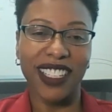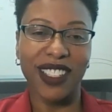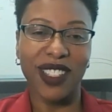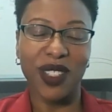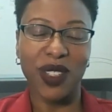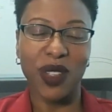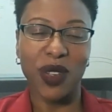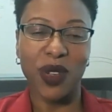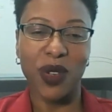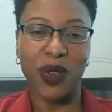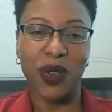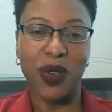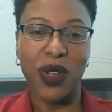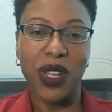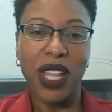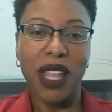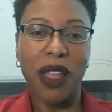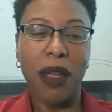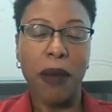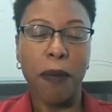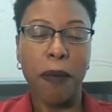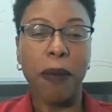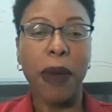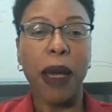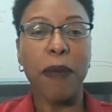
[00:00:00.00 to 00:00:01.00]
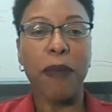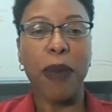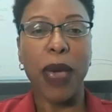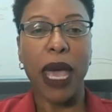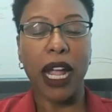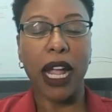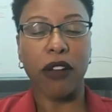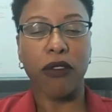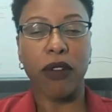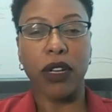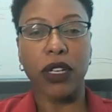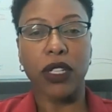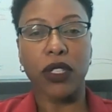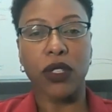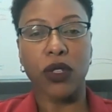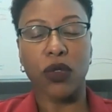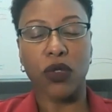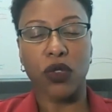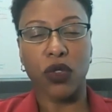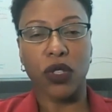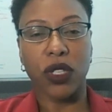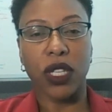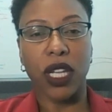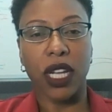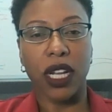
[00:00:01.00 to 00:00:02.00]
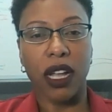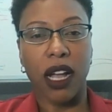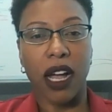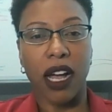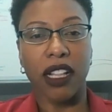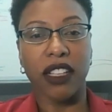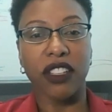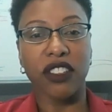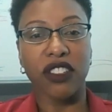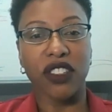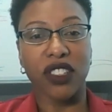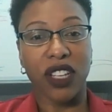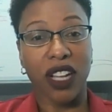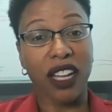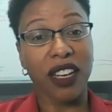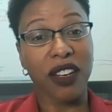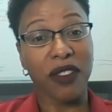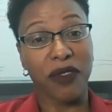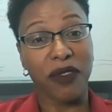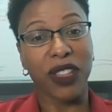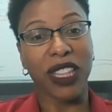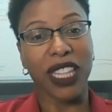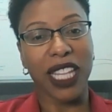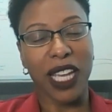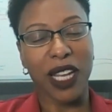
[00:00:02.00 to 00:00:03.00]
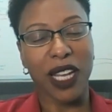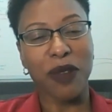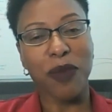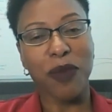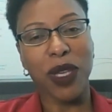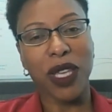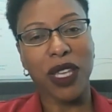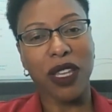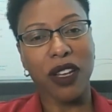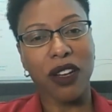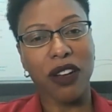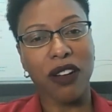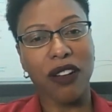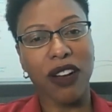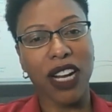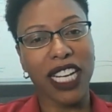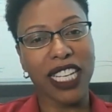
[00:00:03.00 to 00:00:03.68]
And so my background in social psychology kind of led me here.